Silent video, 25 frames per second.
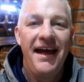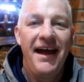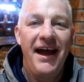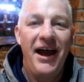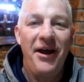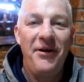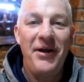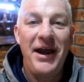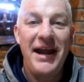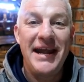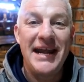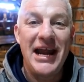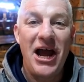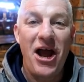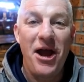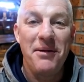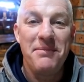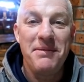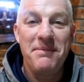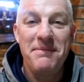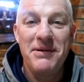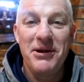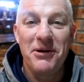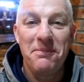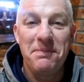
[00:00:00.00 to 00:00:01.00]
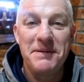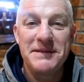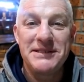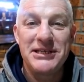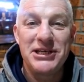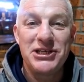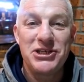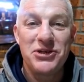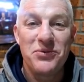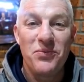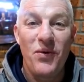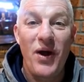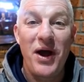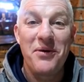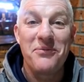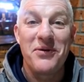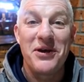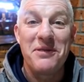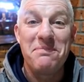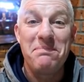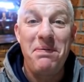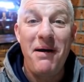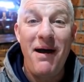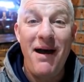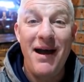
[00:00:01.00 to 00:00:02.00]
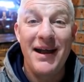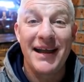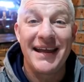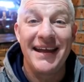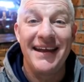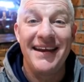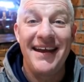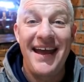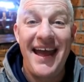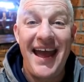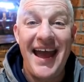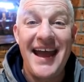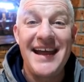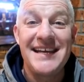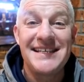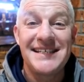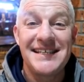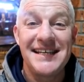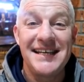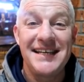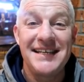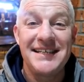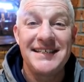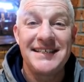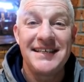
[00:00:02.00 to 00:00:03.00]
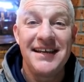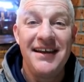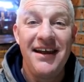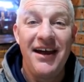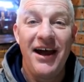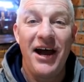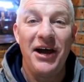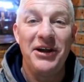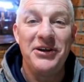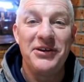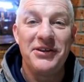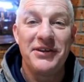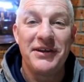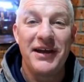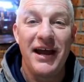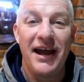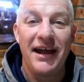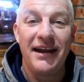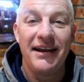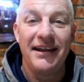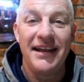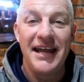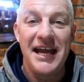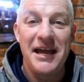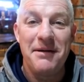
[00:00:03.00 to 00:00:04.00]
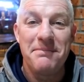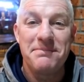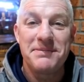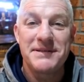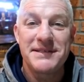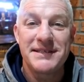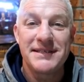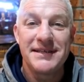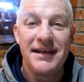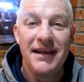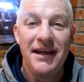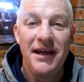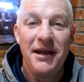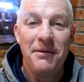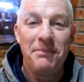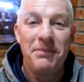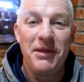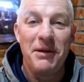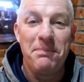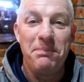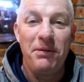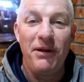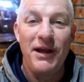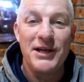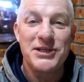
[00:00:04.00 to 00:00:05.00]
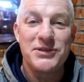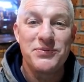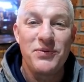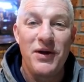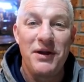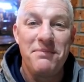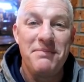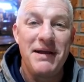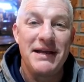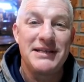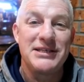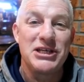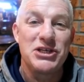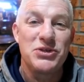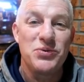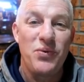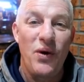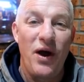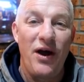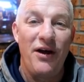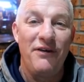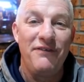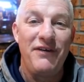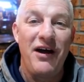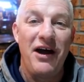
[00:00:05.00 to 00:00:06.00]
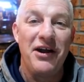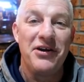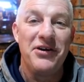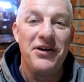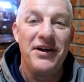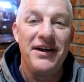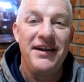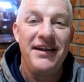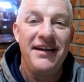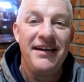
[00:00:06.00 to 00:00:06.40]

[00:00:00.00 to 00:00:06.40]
All right, now I'm in middle position one with pocket aces, under the gun limps. The plus one makes it twelve hundred.